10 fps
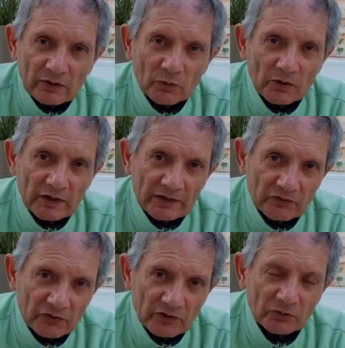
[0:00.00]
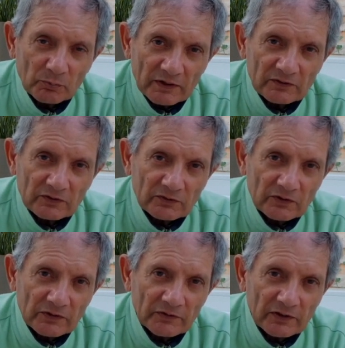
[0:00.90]
or at least this mental
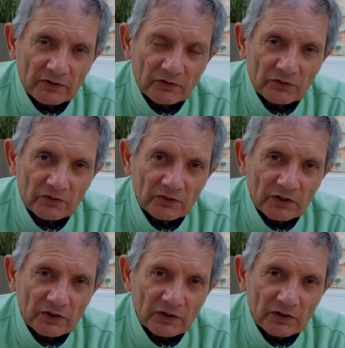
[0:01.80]
series,